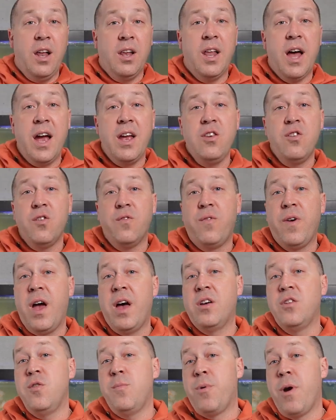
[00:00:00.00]
Align your
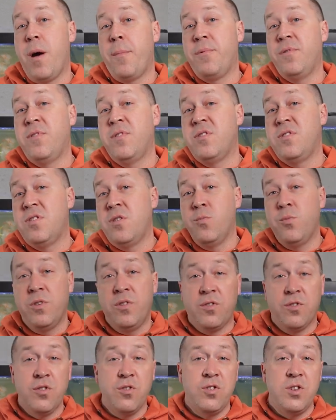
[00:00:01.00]
value proposition with
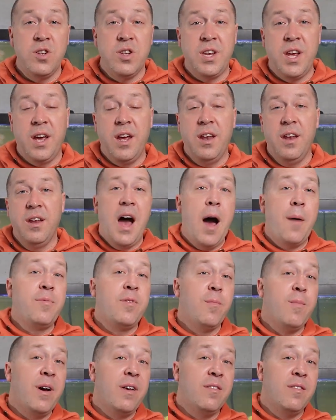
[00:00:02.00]
search intent,
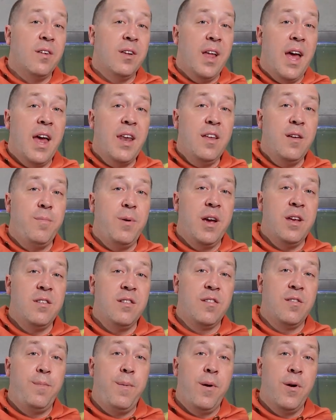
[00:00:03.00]
optimize the landing page
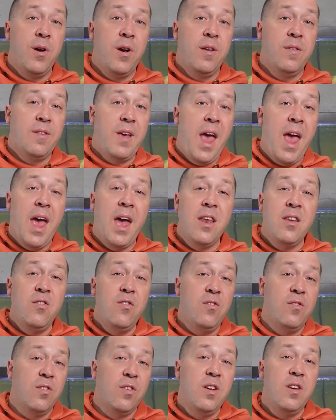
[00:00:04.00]
experience, and
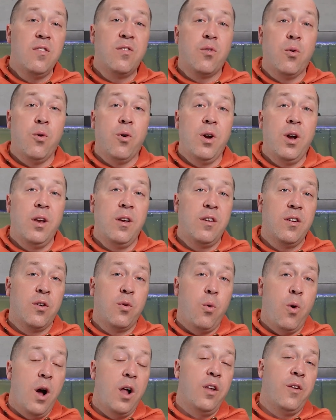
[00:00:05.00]
use lead scoring to
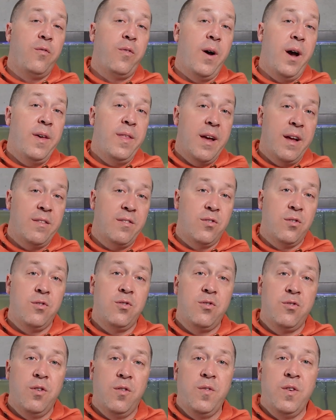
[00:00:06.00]
qualify that
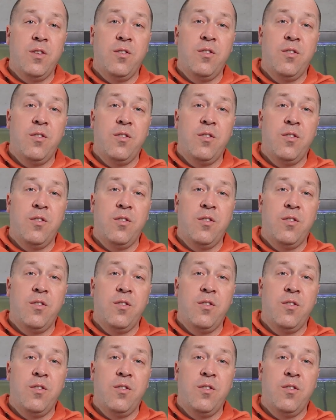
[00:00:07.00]
search-driven